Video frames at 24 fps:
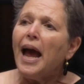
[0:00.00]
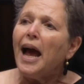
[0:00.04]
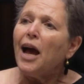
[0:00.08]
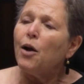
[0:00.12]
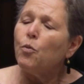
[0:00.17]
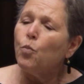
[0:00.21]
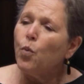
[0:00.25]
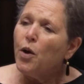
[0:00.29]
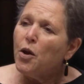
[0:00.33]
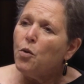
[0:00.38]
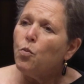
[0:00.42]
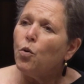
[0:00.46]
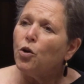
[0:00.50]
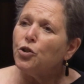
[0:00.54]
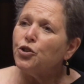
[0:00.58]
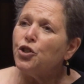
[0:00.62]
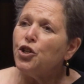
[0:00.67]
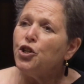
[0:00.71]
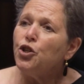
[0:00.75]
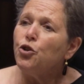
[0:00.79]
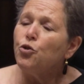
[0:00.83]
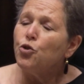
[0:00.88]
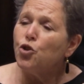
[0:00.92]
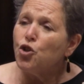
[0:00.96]
And we want
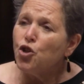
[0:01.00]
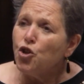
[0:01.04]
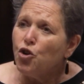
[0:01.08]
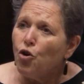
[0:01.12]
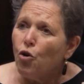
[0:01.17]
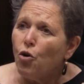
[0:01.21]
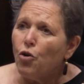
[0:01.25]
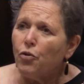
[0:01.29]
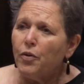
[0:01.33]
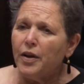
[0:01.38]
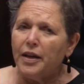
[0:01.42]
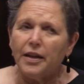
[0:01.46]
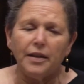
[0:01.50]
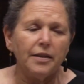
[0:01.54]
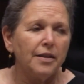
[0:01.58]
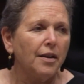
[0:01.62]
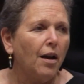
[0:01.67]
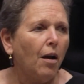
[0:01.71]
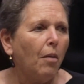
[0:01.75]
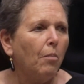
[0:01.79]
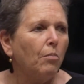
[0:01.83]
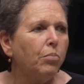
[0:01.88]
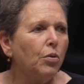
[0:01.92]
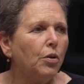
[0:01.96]
to use your
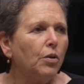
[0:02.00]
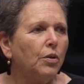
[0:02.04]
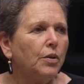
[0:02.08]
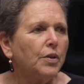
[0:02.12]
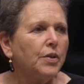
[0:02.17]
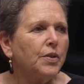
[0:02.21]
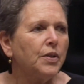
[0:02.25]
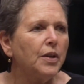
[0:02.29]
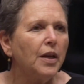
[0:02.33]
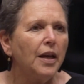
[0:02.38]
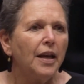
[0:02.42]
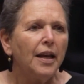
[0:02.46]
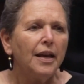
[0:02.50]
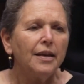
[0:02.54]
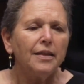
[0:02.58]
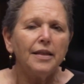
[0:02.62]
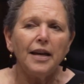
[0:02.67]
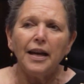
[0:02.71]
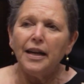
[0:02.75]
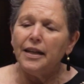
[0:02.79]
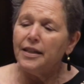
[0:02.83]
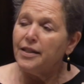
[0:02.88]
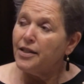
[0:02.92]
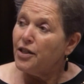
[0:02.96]
examples
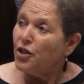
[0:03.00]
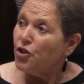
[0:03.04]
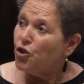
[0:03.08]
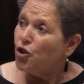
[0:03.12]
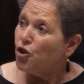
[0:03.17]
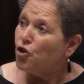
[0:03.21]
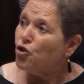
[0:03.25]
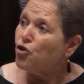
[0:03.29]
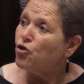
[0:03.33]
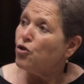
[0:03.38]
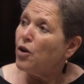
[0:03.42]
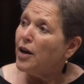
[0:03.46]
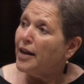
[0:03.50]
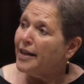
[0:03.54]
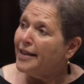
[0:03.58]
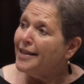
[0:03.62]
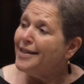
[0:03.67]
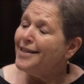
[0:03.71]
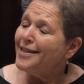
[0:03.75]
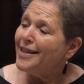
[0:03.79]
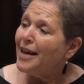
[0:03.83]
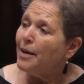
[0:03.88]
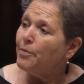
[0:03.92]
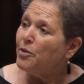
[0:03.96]
to try
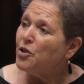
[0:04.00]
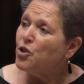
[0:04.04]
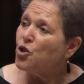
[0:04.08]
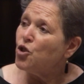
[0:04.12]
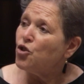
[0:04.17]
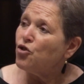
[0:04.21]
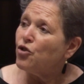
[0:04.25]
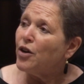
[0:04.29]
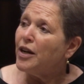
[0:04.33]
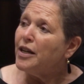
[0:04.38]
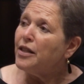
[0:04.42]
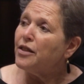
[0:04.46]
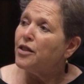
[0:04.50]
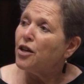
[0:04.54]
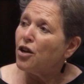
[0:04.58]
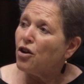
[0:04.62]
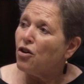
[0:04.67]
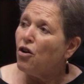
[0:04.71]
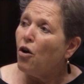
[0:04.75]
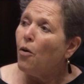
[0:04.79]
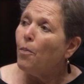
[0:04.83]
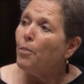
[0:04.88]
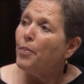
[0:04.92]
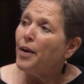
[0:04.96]
and demonstrate
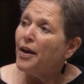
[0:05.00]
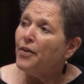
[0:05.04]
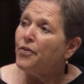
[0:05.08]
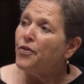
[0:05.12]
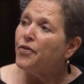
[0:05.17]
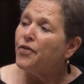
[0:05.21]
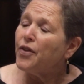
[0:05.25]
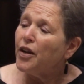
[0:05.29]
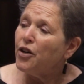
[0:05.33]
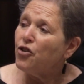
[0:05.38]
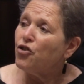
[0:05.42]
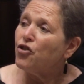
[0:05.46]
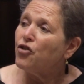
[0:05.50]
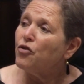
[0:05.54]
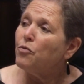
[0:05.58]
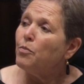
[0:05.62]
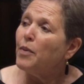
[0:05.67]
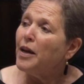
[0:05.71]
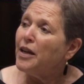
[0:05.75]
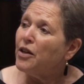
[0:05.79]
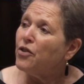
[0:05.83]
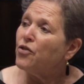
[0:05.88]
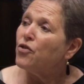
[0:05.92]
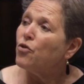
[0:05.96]
that compensation
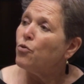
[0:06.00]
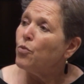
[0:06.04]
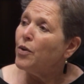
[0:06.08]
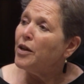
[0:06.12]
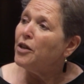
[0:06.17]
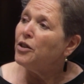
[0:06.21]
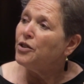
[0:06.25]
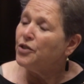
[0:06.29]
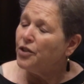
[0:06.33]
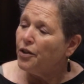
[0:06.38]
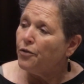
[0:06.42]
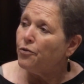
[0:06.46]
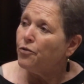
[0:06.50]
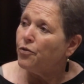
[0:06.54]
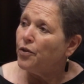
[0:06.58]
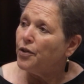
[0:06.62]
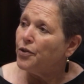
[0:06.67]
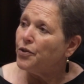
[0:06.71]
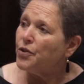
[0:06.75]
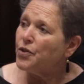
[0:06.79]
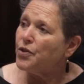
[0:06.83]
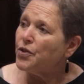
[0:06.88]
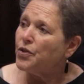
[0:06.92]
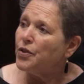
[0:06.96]
makes a real
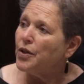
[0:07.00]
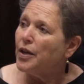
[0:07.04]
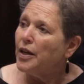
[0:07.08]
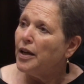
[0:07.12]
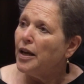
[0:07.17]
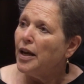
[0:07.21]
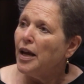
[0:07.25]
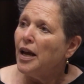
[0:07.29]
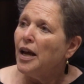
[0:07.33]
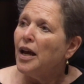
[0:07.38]
difference.